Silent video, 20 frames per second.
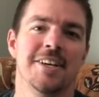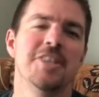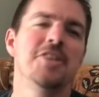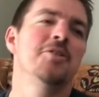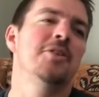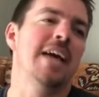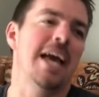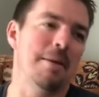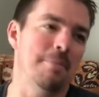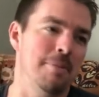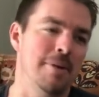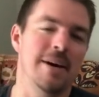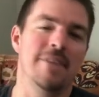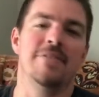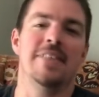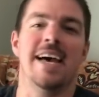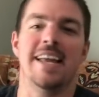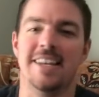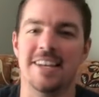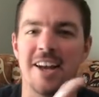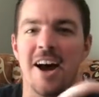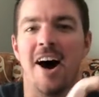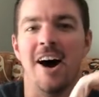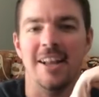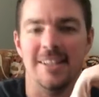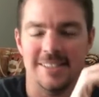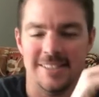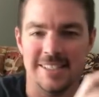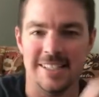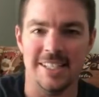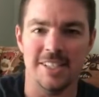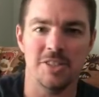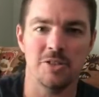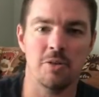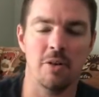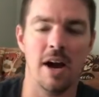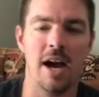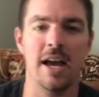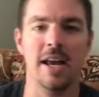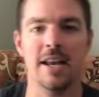you can't believe that
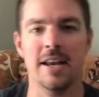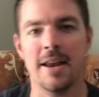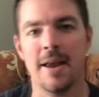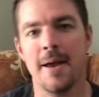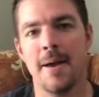nonsense, right?